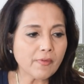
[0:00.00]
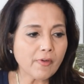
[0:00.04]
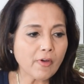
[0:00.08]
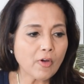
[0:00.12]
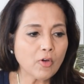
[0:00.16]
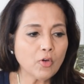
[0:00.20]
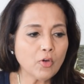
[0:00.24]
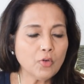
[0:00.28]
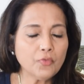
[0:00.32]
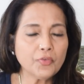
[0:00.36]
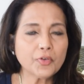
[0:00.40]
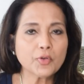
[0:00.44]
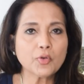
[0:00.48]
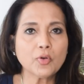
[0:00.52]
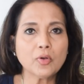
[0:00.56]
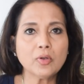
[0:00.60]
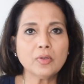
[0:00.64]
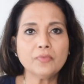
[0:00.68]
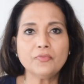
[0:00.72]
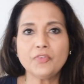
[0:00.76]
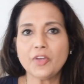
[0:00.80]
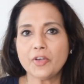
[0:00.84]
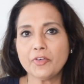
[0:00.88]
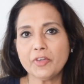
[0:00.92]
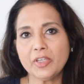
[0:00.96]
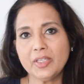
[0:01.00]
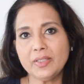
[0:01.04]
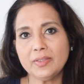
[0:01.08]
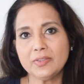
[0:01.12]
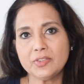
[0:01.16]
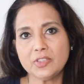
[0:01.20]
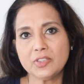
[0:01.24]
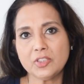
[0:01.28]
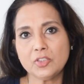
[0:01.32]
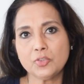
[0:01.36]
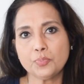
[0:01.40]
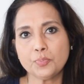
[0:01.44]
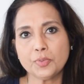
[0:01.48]
Overall, very
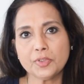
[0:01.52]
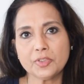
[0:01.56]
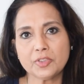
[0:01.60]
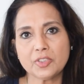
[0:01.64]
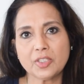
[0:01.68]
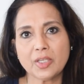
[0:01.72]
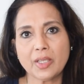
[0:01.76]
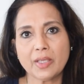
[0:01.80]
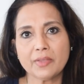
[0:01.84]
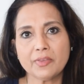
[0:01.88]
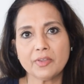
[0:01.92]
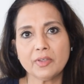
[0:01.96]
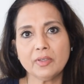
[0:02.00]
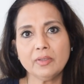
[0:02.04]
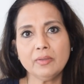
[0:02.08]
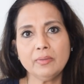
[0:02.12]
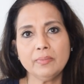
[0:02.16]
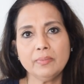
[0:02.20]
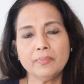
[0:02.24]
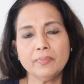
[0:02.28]
easy to put together,